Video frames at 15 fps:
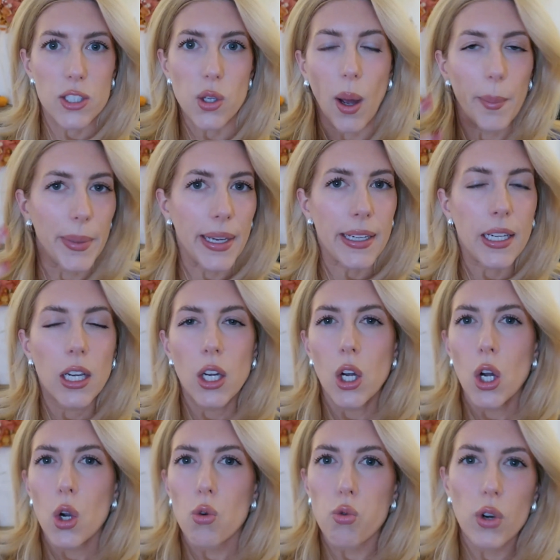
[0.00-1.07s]
So I'm like
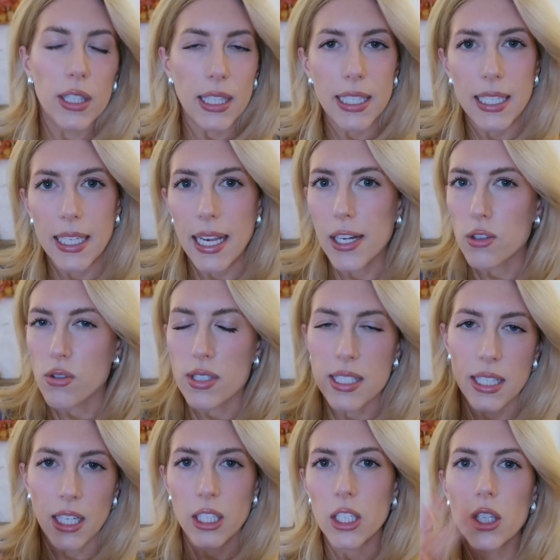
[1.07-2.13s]
really
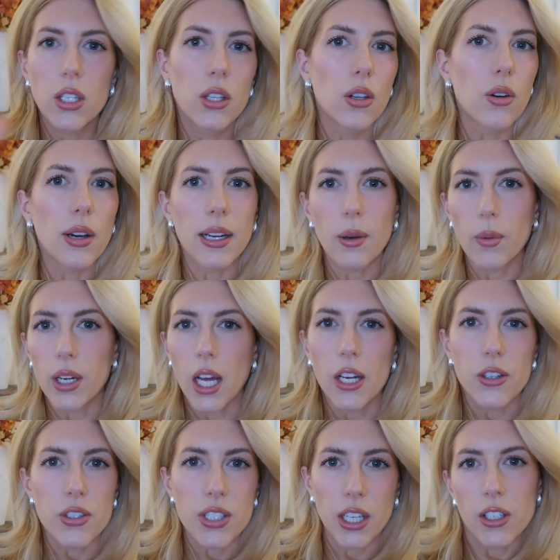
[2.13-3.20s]
interested in you and I want to
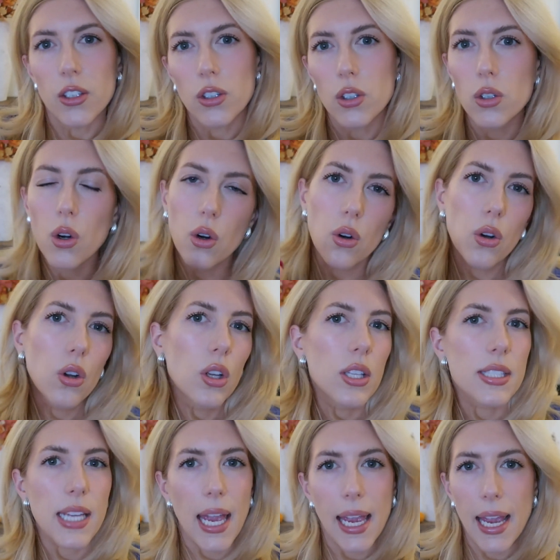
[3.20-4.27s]
understand your
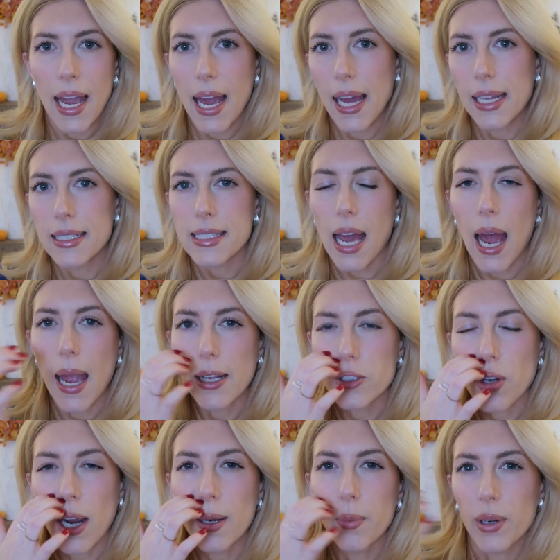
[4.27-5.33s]
goals and I
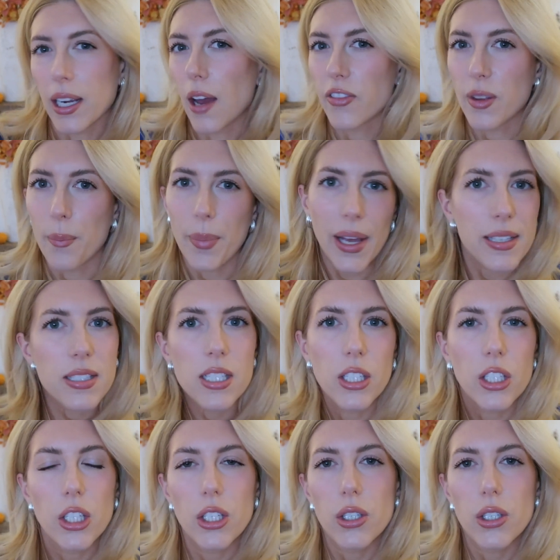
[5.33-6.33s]
try to bring out the best in you.